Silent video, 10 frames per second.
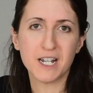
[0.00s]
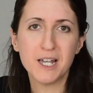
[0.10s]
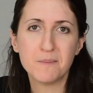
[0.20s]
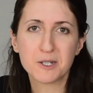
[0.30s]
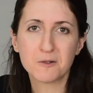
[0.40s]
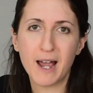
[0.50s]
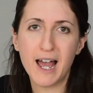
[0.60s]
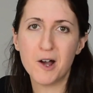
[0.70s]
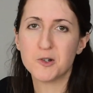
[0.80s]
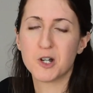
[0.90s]
her hips
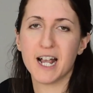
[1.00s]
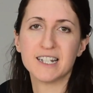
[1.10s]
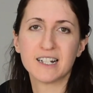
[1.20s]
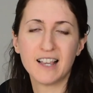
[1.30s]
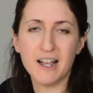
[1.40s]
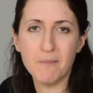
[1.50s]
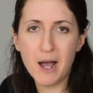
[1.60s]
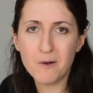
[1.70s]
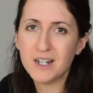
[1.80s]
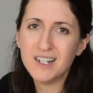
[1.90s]
around, tried to climb
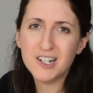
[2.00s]
out.